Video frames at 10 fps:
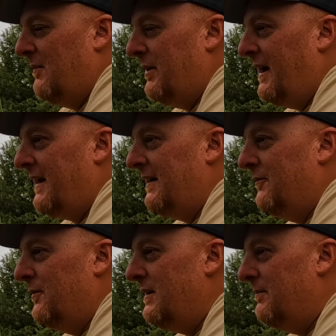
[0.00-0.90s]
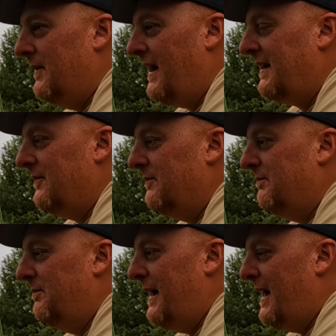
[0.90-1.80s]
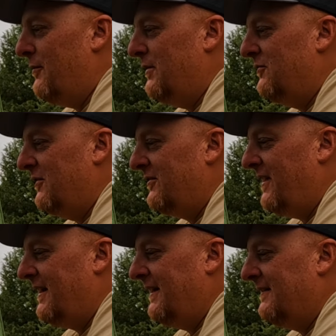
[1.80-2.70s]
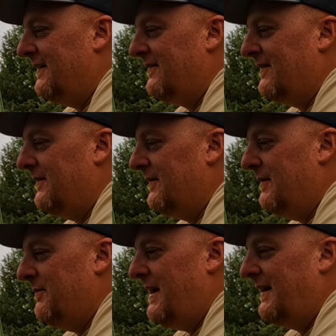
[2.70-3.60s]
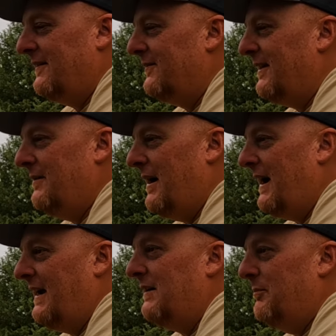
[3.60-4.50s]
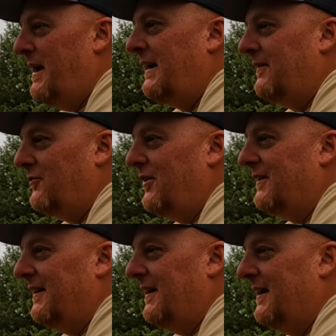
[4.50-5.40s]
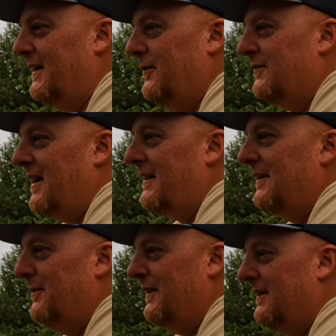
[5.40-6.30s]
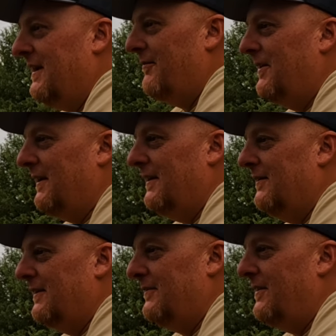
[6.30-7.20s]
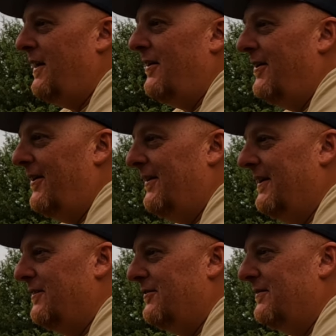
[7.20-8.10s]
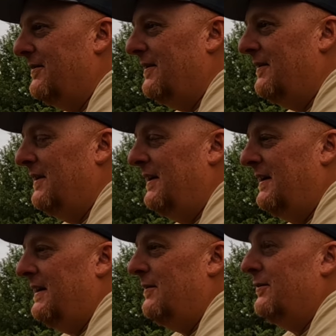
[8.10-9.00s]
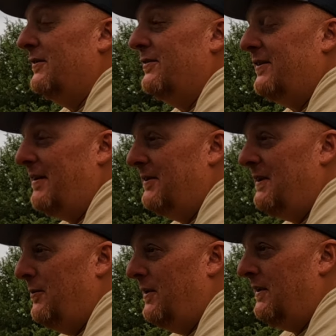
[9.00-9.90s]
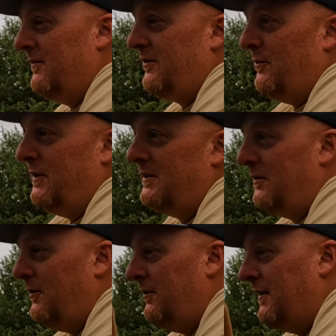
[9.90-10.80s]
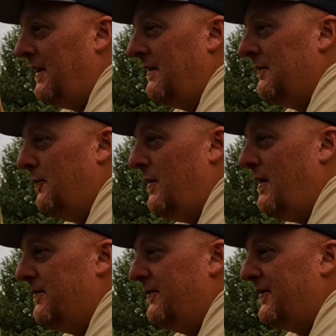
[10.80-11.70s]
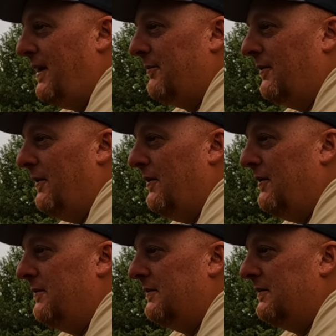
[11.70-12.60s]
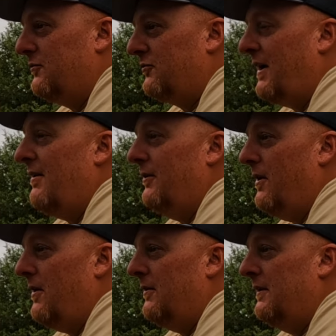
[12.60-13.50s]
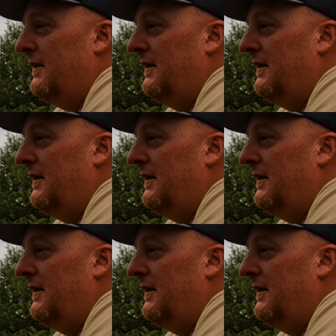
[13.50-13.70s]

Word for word: But I can re I can buy one just like it that's the and make it the same. I, I could make the truck again. I know exactly what everything is, and it's not hard. I just what was it? It was a seventy-one, so one year only, waffle stamp grill, travel all,